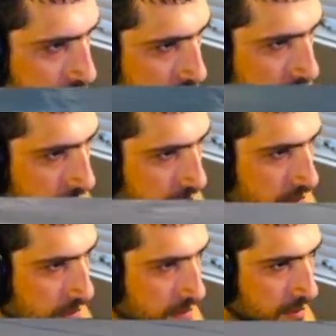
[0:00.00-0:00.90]

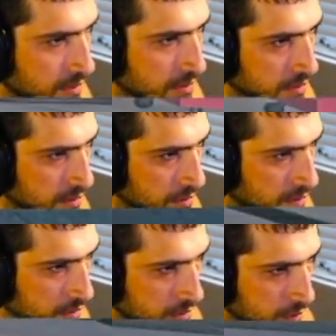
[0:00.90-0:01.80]

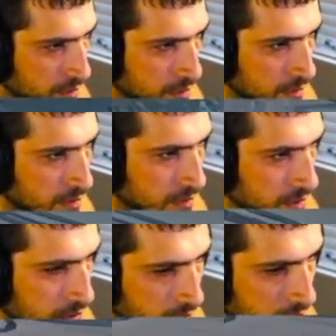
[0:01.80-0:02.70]

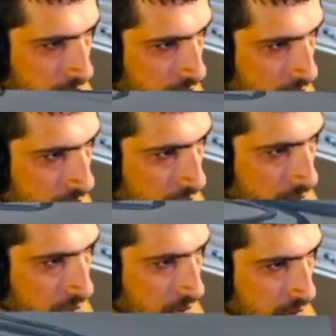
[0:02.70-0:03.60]

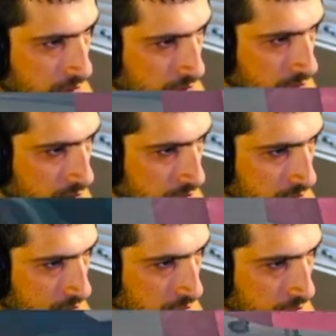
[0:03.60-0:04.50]

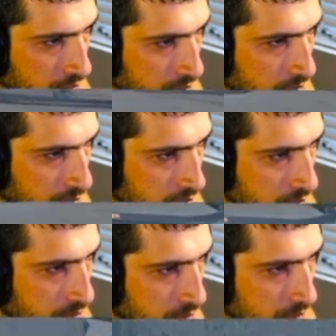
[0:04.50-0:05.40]

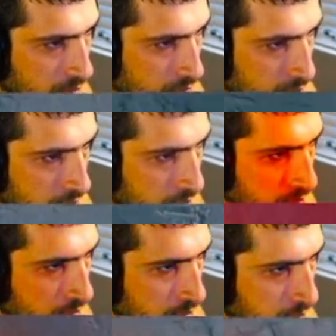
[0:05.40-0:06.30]

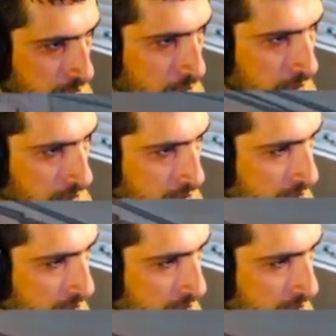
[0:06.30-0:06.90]
[no speech]